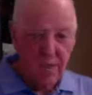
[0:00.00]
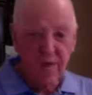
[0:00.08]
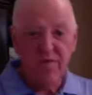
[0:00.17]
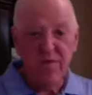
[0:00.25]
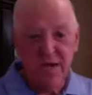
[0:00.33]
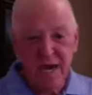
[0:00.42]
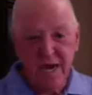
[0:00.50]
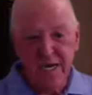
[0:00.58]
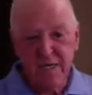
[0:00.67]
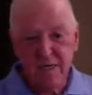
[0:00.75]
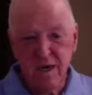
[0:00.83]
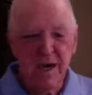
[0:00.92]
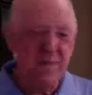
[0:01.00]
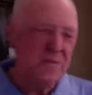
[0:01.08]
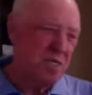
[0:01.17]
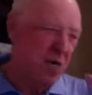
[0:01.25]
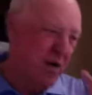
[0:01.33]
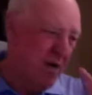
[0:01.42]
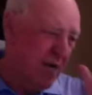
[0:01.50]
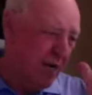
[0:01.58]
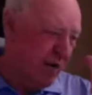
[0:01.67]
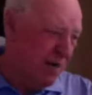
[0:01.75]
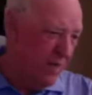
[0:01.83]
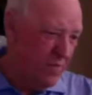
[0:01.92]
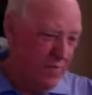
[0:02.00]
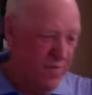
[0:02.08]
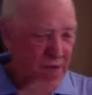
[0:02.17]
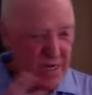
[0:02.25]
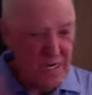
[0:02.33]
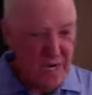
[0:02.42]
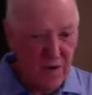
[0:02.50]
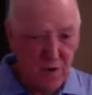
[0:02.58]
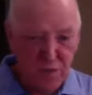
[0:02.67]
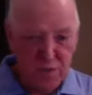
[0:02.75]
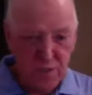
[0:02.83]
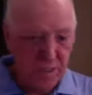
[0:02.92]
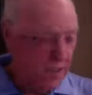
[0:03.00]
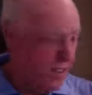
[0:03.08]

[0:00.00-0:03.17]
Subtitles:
They forget. Oh, I'm sorry, I've been flat out, all sorts of